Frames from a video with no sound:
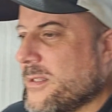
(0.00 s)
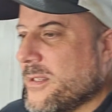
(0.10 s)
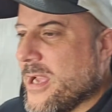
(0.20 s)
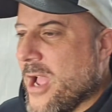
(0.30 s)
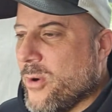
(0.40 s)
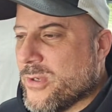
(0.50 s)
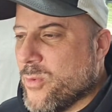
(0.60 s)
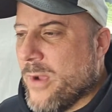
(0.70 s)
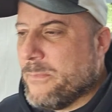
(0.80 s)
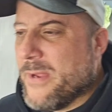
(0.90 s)
always
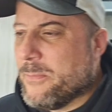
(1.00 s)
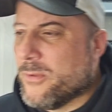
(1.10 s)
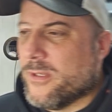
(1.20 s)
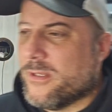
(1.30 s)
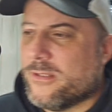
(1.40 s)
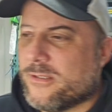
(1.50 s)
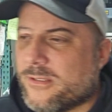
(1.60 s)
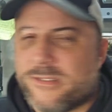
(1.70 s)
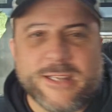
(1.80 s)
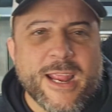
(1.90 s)
want people to
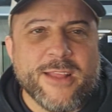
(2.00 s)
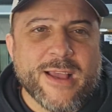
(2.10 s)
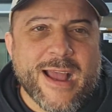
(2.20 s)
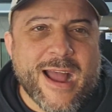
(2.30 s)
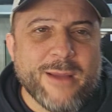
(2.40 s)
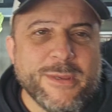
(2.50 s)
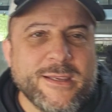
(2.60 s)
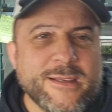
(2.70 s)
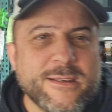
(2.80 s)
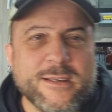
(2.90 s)
stay in the hobby,
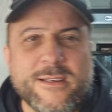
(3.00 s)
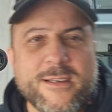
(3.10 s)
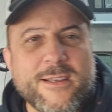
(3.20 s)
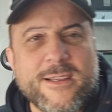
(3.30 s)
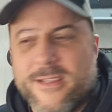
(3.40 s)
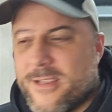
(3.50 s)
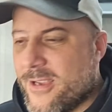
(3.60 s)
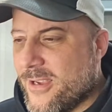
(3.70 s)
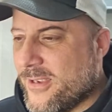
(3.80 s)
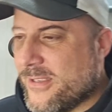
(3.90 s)

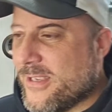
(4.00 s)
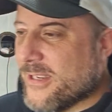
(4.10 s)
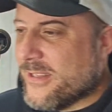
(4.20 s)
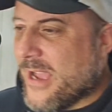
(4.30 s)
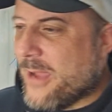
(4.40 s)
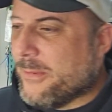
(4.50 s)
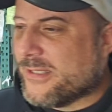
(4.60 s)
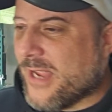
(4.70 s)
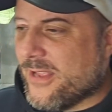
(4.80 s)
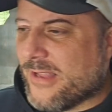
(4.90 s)
get in the hobby,
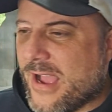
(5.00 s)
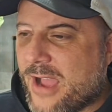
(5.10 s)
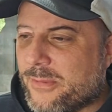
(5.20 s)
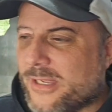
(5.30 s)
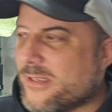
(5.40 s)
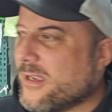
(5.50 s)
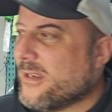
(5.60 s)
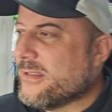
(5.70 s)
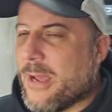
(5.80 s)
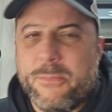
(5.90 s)
stay in the hobby,
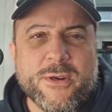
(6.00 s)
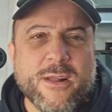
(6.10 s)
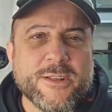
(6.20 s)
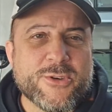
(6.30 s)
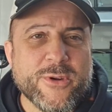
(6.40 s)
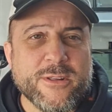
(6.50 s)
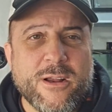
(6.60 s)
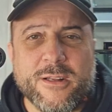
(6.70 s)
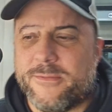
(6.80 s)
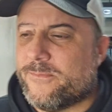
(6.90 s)
not put it on the tree
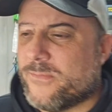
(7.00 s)
lawn,